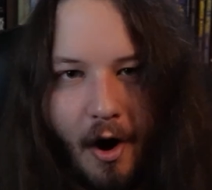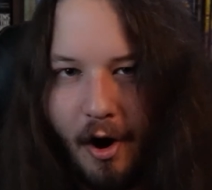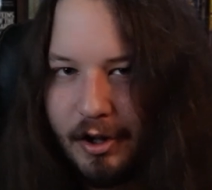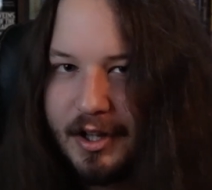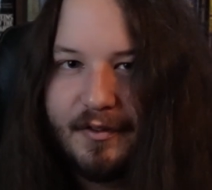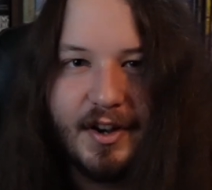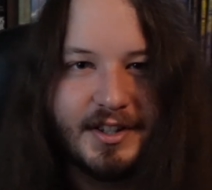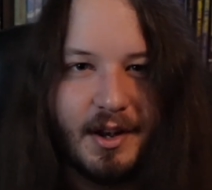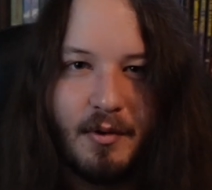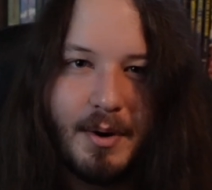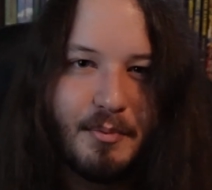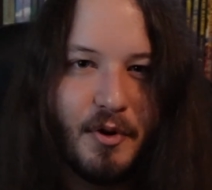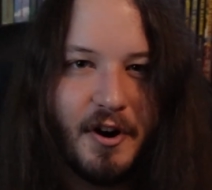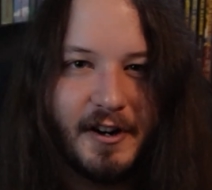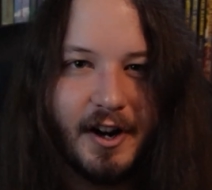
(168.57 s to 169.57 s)
All of us at one
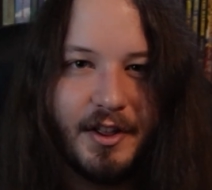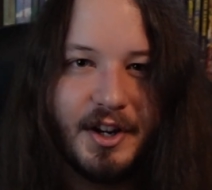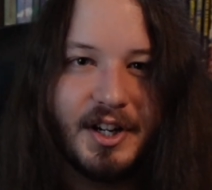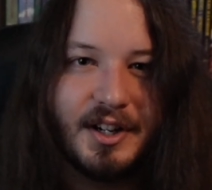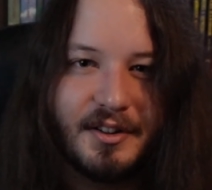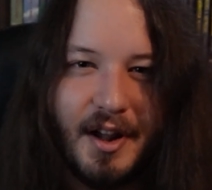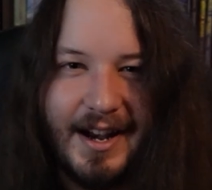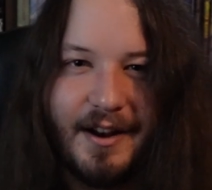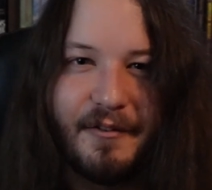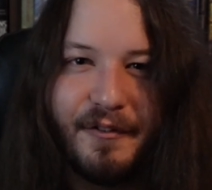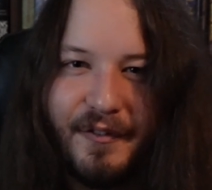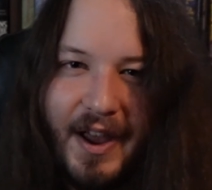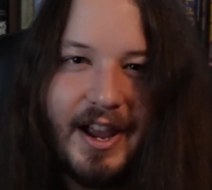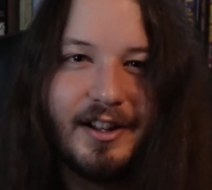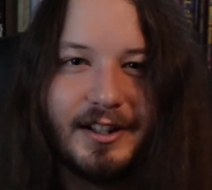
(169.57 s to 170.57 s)
point or another kind of
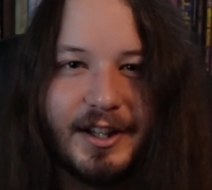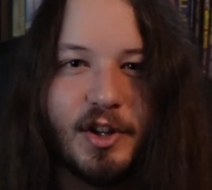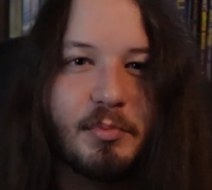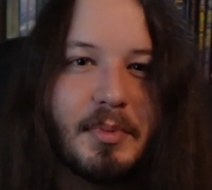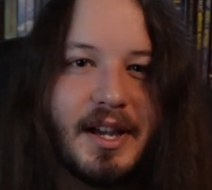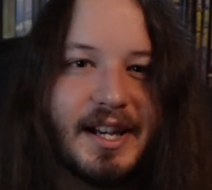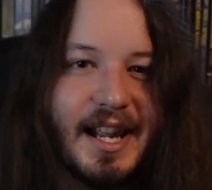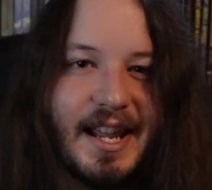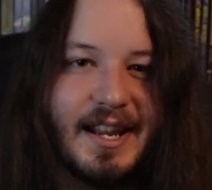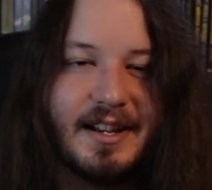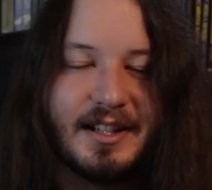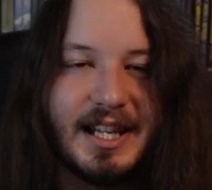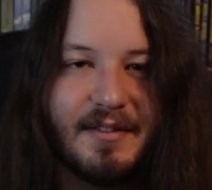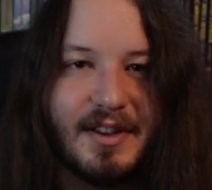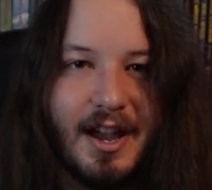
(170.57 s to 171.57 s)
fail a little bit
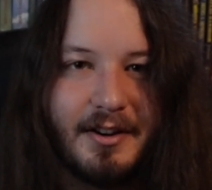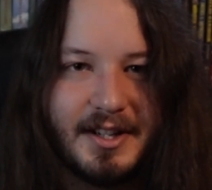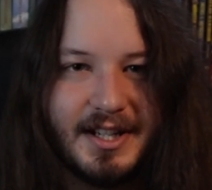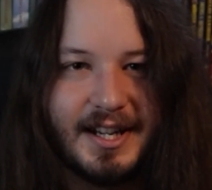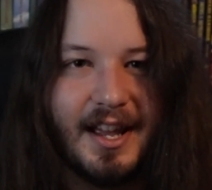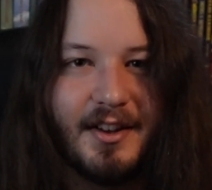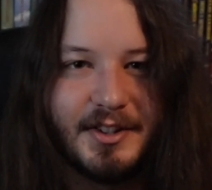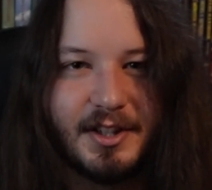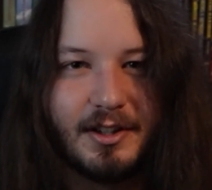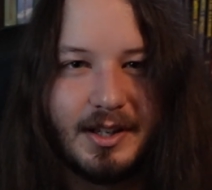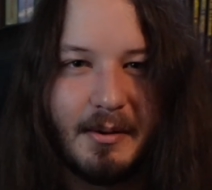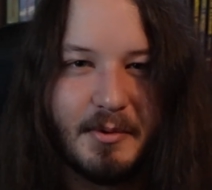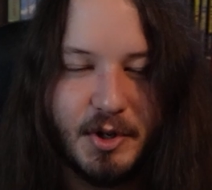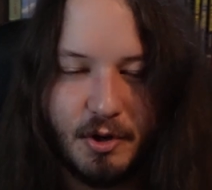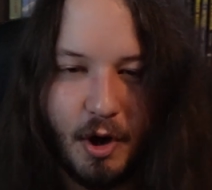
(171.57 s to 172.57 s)
in giving out details.
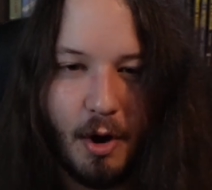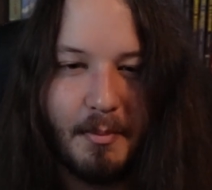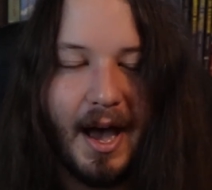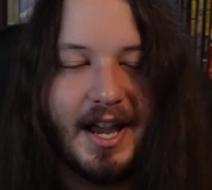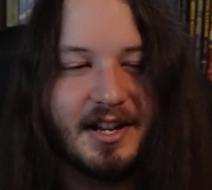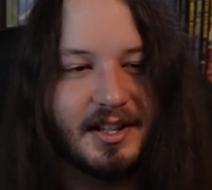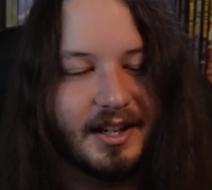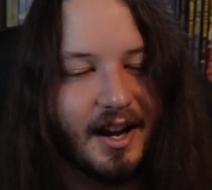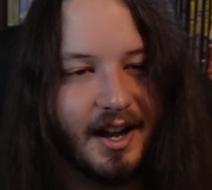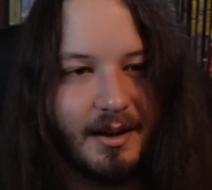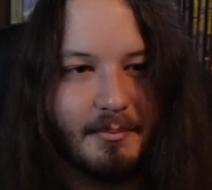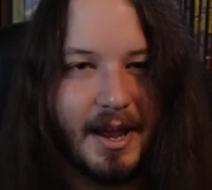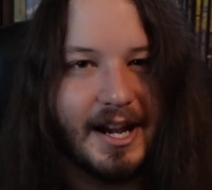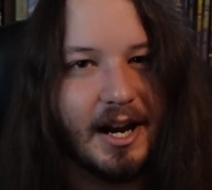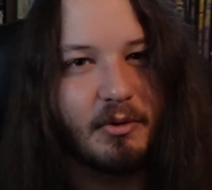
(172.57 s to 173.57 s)
Sometimes you go back, you're like,
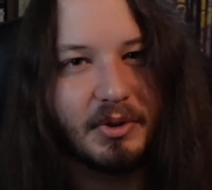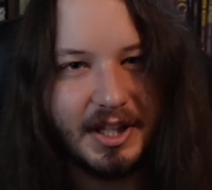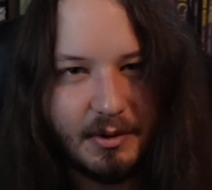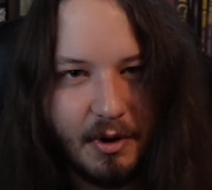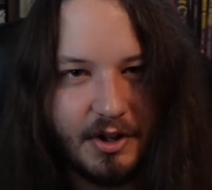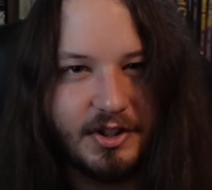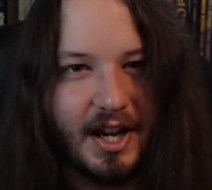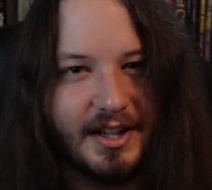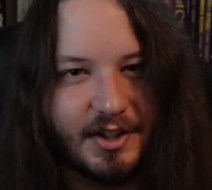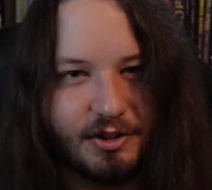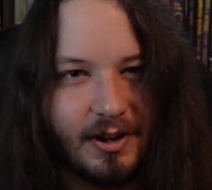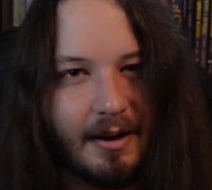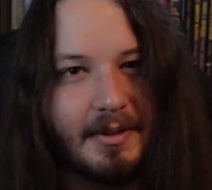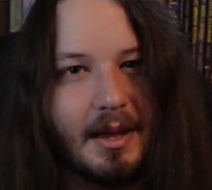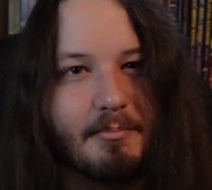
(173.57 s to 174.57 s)
oh man, I really wish I
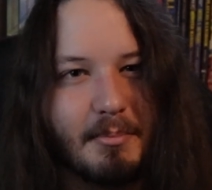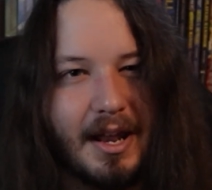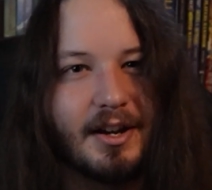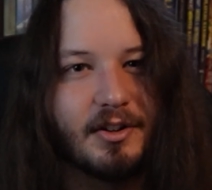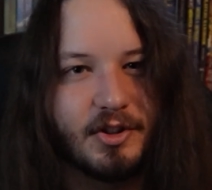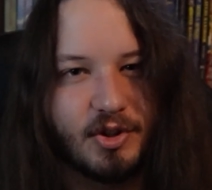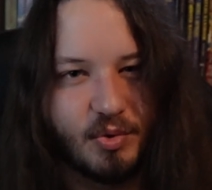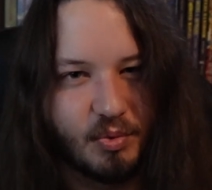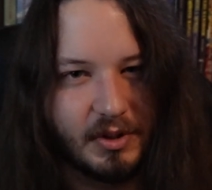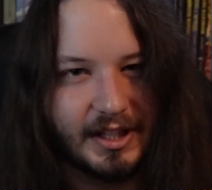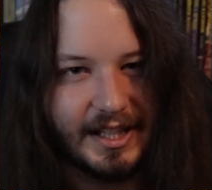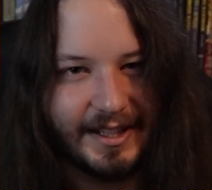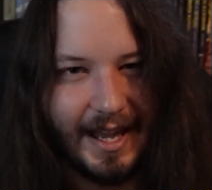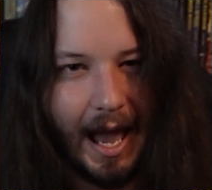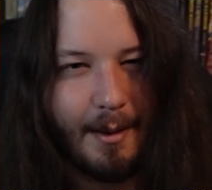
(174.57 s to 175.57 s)
described that better, just
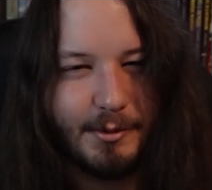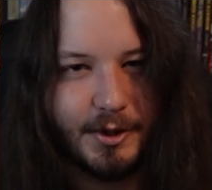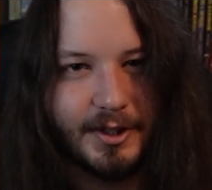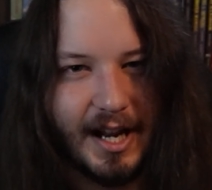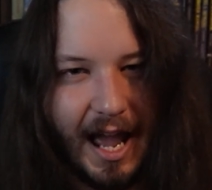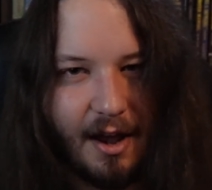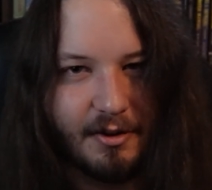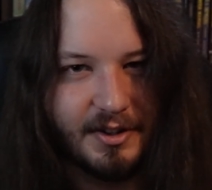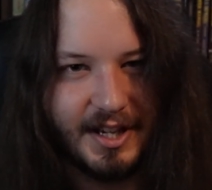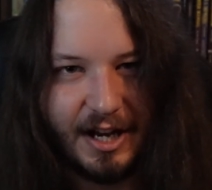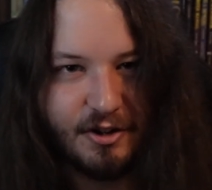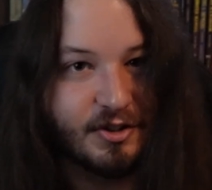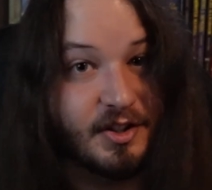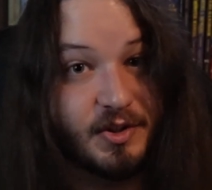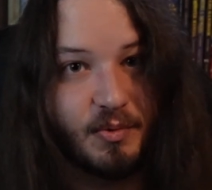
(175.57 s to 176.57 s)
really captured how
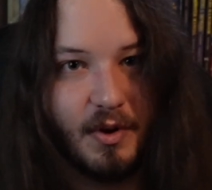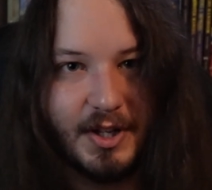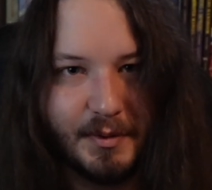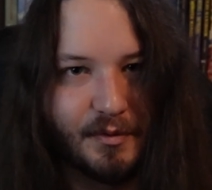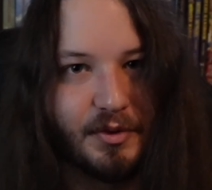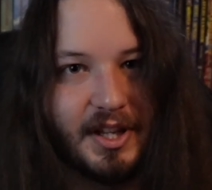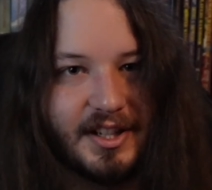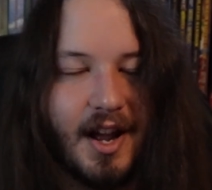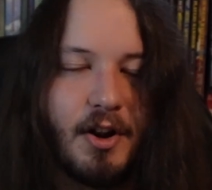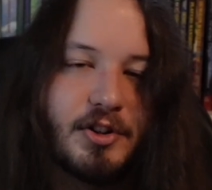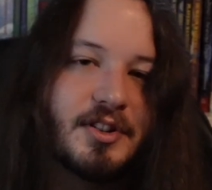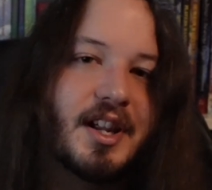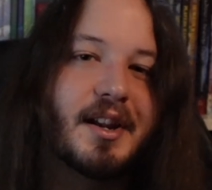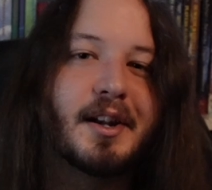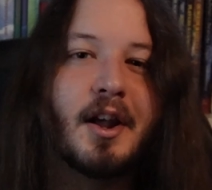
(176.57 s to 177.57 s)
dangerous this was before they
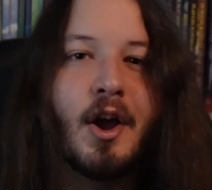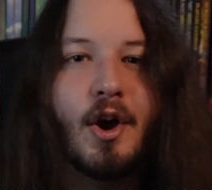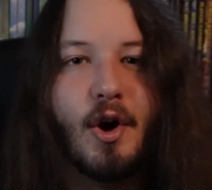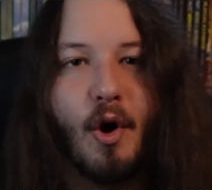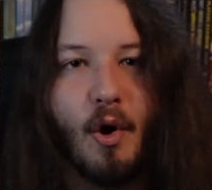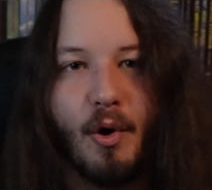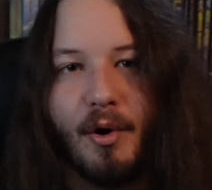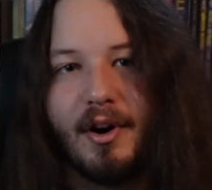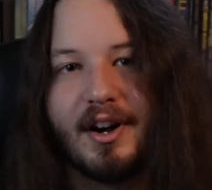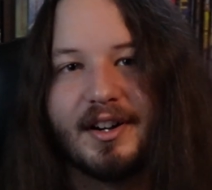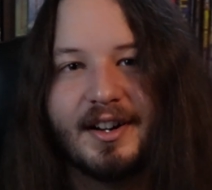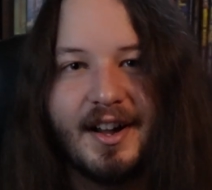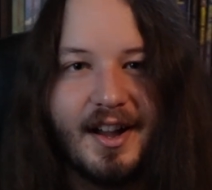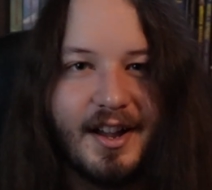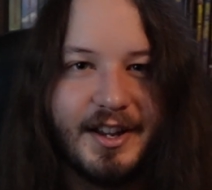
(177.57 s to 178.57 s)
touched it,
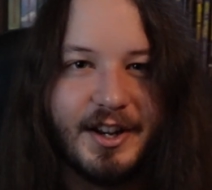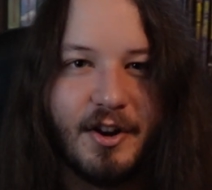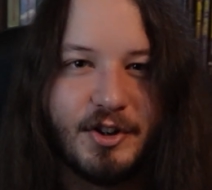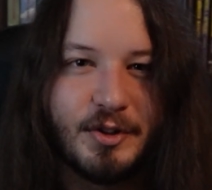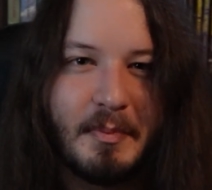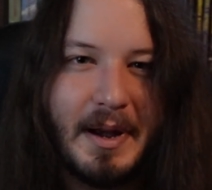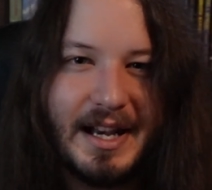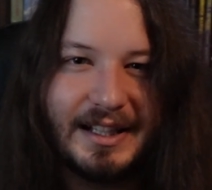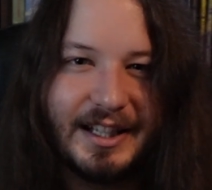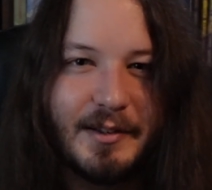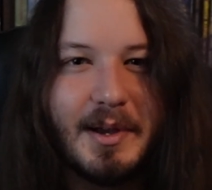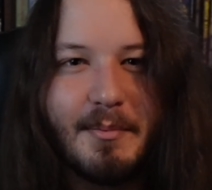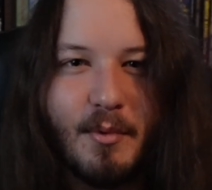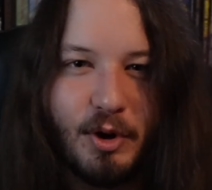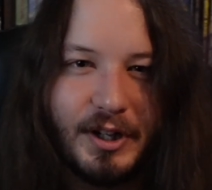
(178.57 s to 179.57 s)
or, just made it a
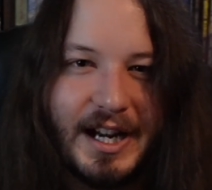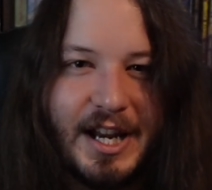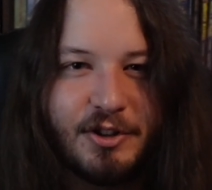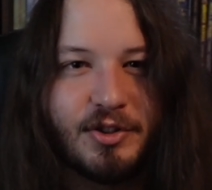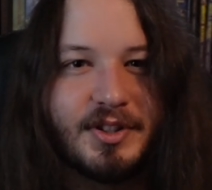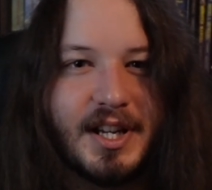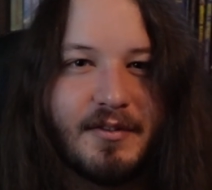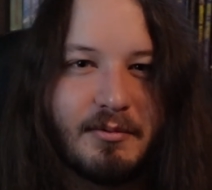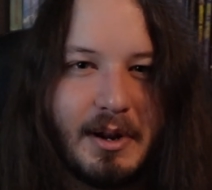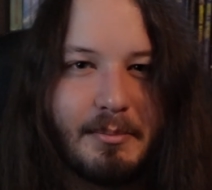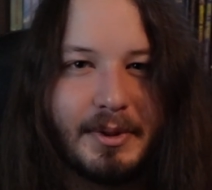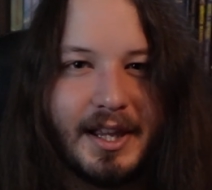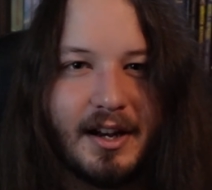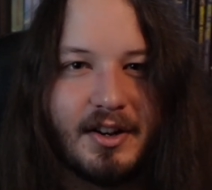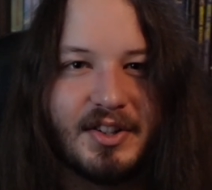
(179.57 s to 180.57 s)
little bit more interesting for my
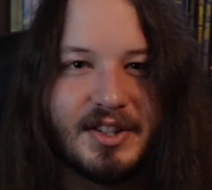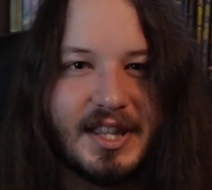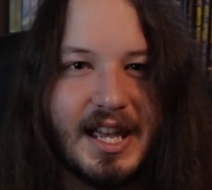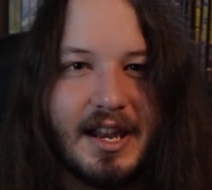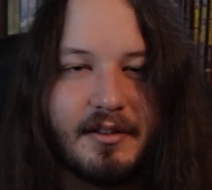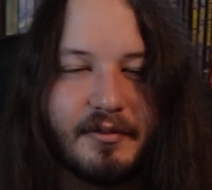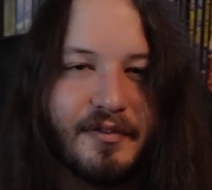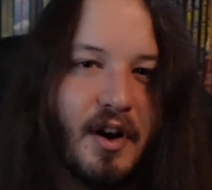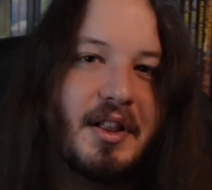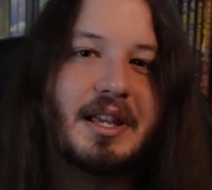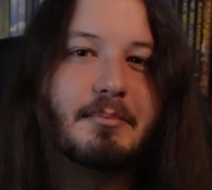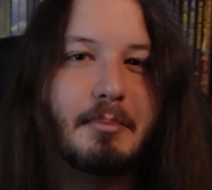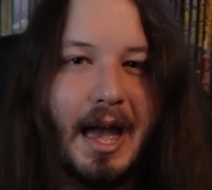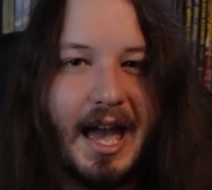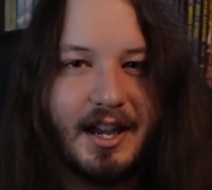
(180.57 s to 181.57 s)
players than
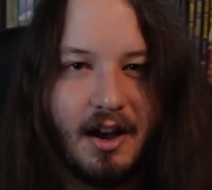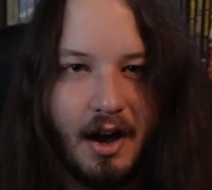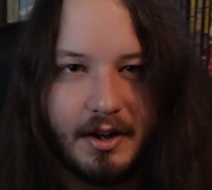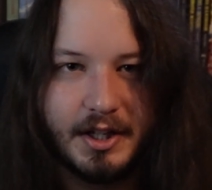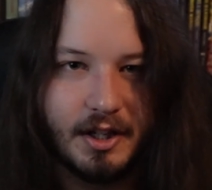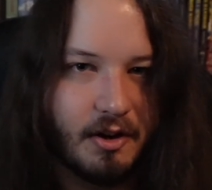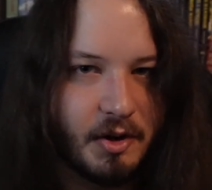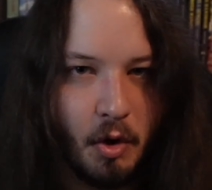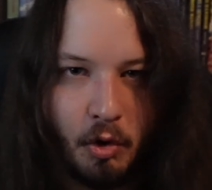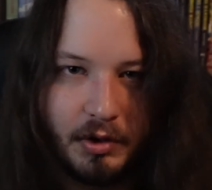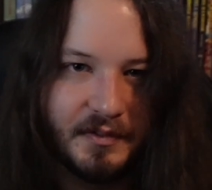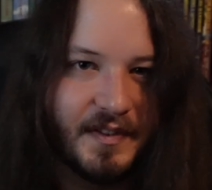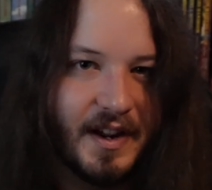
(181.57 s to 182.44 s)
falling back on, an old